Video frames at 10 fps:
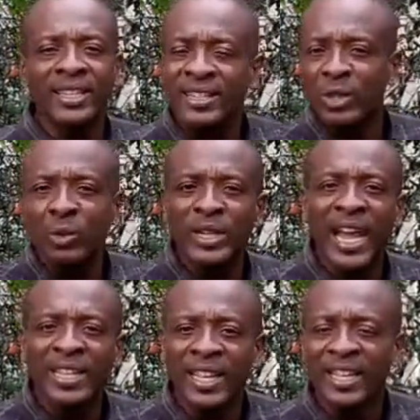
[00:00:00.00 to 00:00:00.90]
This is what
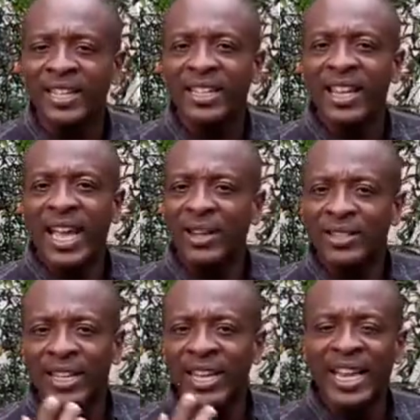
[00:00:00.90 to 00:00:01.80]
I take. I
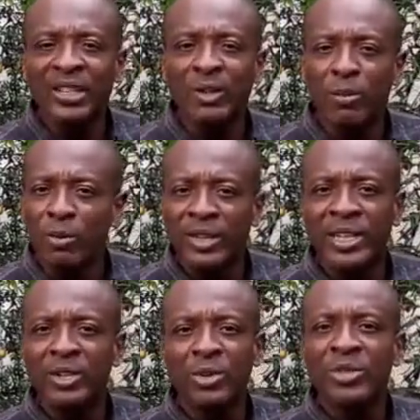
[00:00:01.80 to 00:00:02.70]
just take a glass of
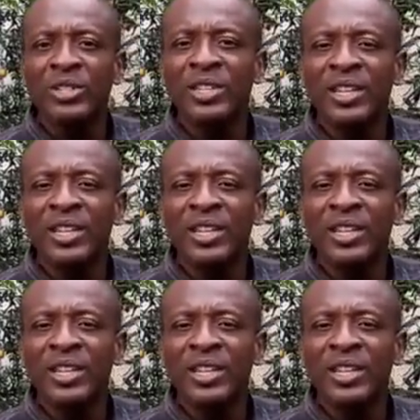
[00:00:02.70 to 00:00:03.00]
pomegranate juice